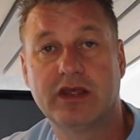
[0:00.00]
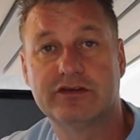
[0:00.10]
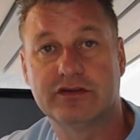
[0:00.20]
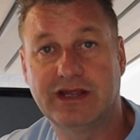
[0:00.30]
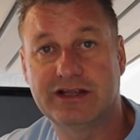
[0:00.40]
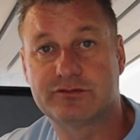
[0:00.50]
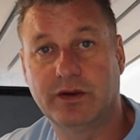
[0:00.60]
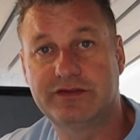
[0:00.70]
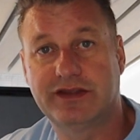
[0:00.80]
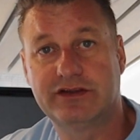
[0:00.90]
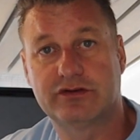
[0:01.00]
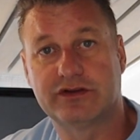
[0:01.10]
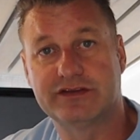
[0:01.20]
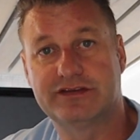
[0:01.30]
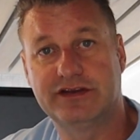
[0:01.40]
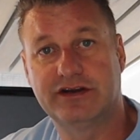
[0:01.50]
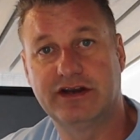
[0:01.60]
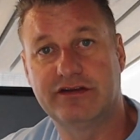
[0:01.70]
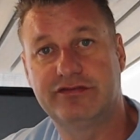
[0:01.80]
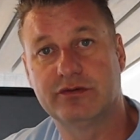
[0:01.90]
So that's one thing to consider.
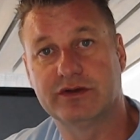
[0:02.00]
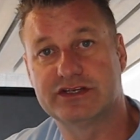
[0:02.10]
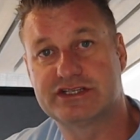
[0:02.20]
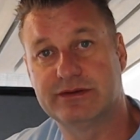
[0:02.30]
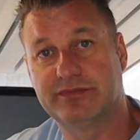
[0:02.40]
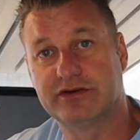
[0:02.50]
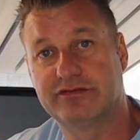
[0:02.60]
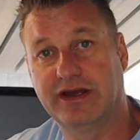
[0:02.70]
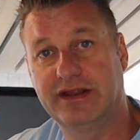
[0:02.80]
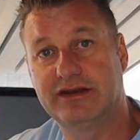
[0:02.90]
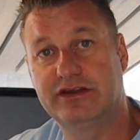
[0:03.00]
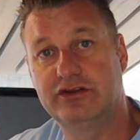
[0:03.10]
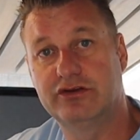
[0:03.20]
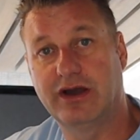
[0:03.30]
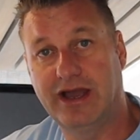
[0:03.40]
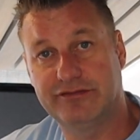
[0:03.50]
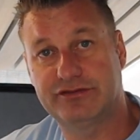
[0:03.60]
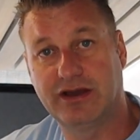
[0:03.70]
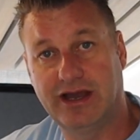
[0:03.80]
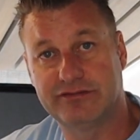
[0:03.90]
If you want to ship your van, you have
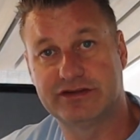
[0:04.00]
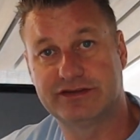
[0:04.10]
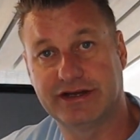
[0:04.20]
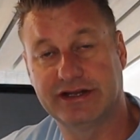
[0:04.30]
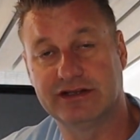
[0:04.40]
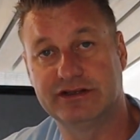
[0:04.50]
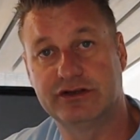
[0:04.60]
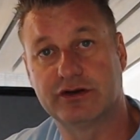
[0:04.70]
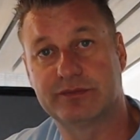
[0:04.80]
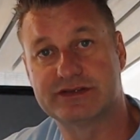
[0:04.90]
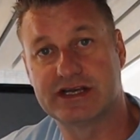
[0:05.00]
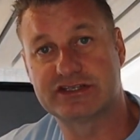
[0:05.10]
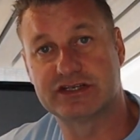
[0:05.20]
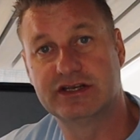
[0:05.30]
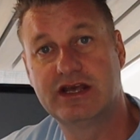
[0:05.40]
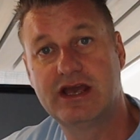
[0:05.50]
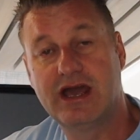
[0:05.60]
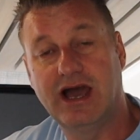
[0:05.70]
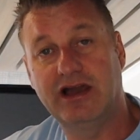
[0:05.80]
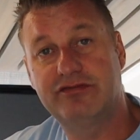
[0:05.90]
to have the title in your possession.
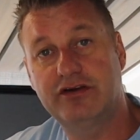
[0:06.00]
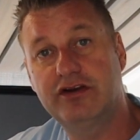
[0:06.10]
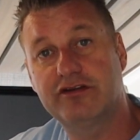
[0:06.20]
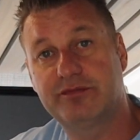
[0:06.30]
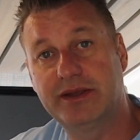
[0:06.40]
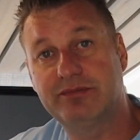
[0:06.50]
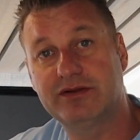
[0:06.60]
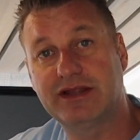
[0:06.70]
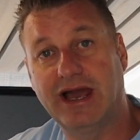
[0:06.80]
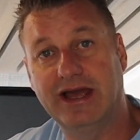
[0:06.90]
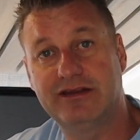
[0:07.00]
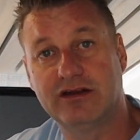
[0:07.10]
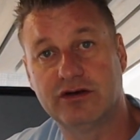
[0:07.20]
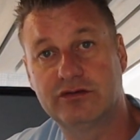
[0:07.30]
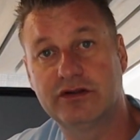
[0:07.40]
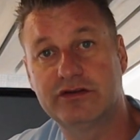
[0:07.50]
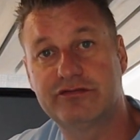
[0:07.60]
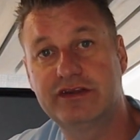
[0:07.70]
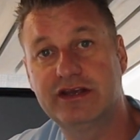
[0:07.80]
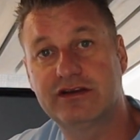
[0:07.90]
I've heard of people that had a loan on the
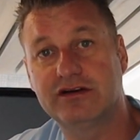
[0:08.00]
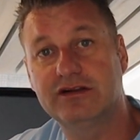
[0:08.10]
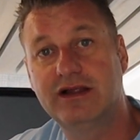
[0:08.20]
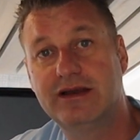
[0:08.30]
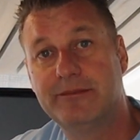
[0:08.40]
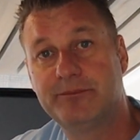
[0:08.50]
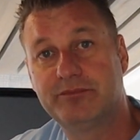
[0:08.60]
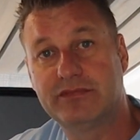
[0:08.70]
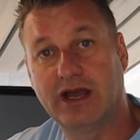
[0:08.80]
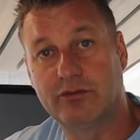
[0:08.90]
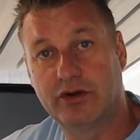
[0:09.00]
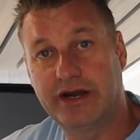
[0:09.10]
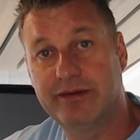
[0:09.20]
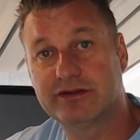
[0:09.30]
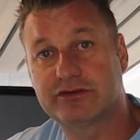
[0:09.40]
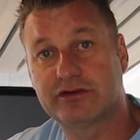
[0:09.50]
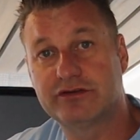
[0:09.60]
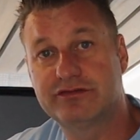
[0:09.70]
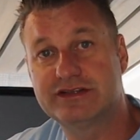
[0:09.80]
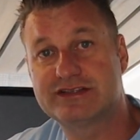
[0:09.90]
vehicle that were able to
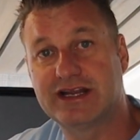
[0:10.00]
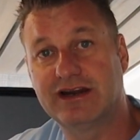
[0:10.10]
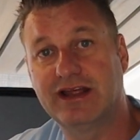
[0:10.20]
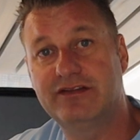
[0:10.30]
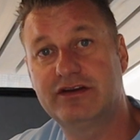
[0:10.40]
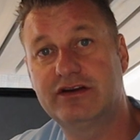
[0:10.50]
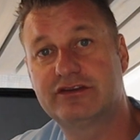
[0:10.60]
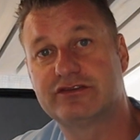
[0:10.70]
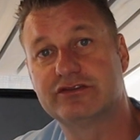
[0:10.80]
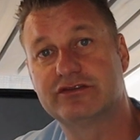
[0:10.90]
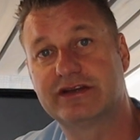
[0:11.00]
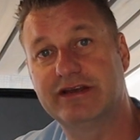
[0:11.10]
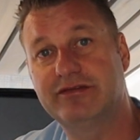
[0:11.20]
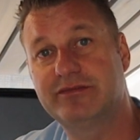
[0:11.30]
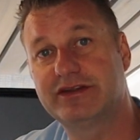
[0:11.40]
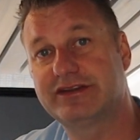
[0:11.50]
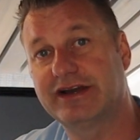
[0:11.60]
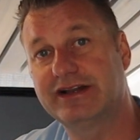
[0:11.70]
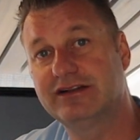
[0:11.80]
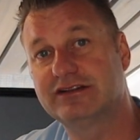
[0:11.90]
convince their lender to give him the
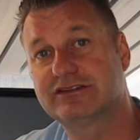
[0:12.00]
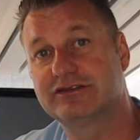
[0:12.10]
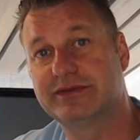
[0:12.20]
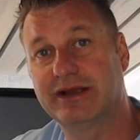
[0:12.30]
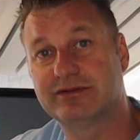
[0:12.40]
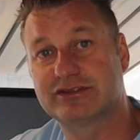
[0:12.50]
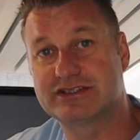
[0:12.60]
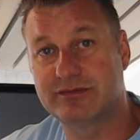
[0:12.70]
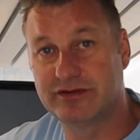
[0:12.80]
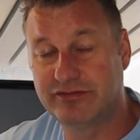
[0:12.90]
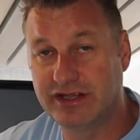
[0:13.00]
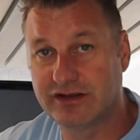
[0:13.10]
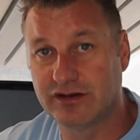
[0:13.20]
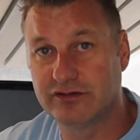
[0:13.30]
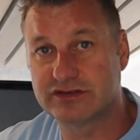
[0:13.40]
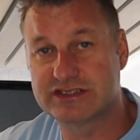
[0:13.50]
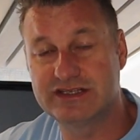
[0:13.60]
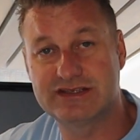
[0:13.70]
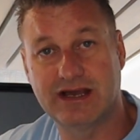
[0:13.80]
title to be able to ship the vehicle overseas.